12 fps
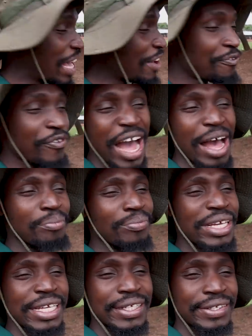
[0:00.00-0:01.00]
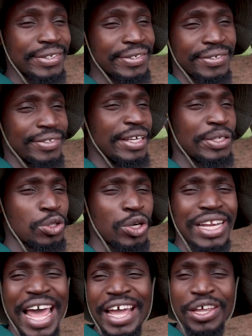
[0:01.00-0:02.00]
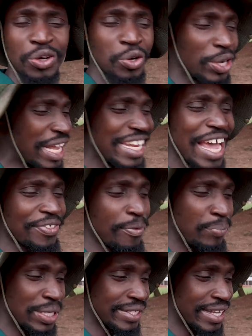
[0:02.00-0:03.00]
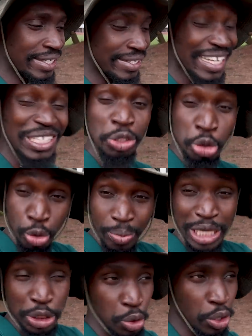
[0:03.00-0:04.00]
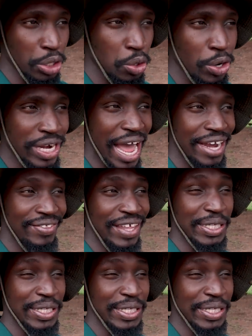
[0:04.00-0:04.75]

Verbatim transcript: A farm is is not like, you know, any other business. There's too much going on and